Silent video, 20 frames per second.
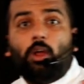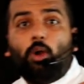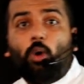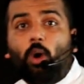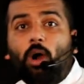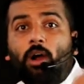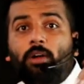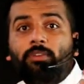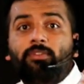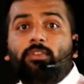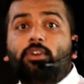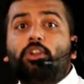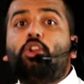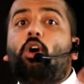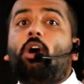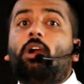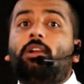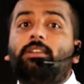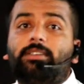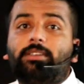of
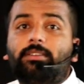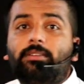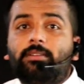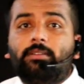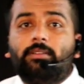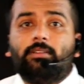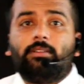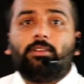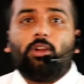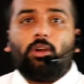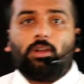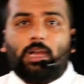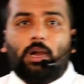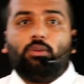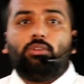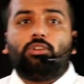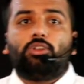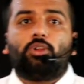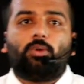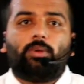
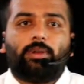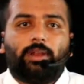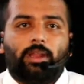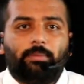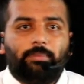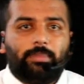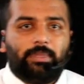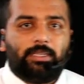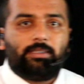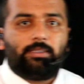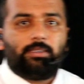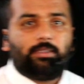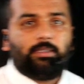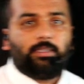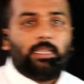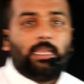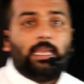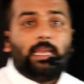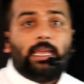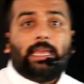knockout tournaments.
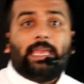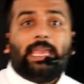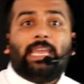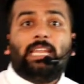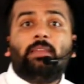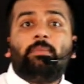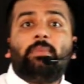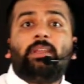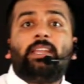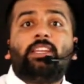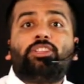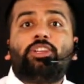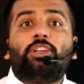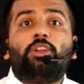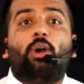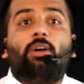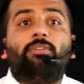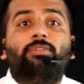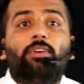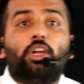Elimination
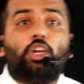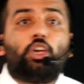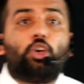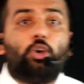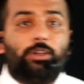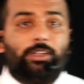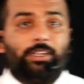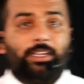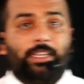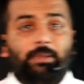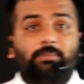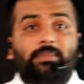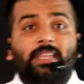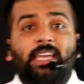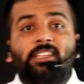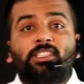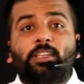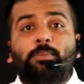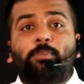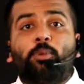of a good team. There is a